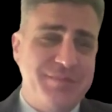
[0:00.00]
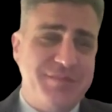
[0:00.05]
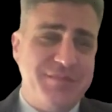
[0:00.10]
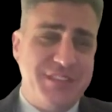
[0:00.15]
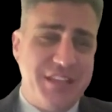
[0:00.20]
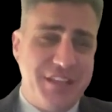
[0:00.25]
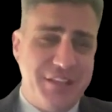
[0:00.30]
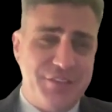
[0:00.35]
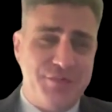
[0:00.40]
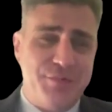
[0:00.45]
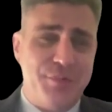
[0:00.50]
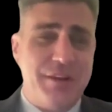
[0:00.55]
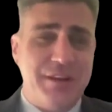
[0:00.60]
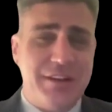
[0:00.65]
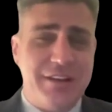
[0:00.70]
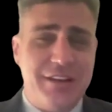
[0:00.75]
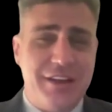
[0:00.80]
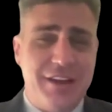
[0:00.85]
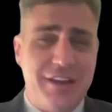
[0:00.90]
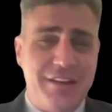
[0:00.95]
Sounds
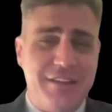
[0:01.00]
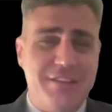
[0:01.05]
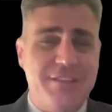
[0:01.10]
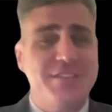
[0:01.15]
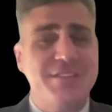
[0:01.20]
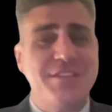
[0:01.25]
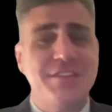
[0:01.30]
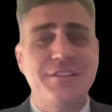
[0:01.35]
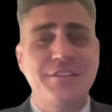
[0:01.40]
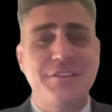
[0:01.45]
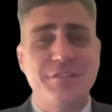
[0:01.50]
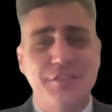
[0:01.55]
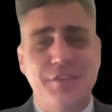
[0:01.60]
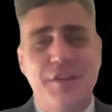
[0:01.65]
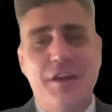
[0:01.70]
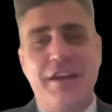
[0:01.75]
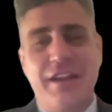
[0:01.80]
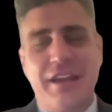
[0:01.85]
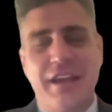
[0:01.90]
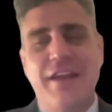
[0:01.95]
pretty nice.
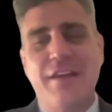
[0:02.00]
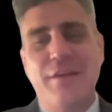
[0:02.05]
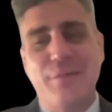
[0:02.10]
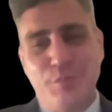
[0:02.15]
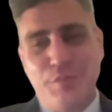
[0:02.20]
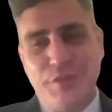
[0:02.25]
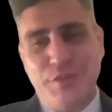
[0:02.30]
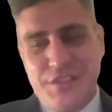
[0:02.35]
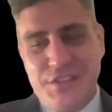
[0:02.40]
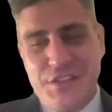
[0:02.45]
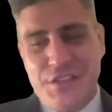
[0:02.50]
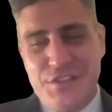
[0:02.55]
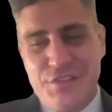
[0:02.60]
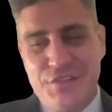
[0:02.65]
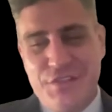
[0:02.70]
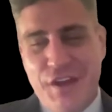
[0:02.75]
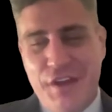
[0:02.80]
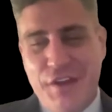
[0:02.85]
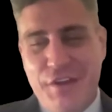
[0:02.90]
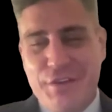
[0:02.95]
Again, business
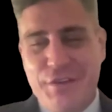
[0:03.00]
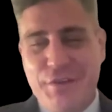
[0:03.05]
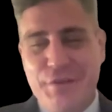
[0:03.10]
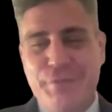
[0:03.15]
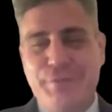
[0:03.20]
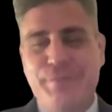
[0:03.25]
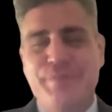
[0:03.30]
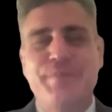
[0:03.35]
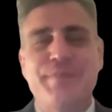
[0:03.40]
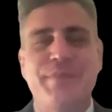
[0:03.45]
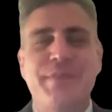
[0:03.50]
value.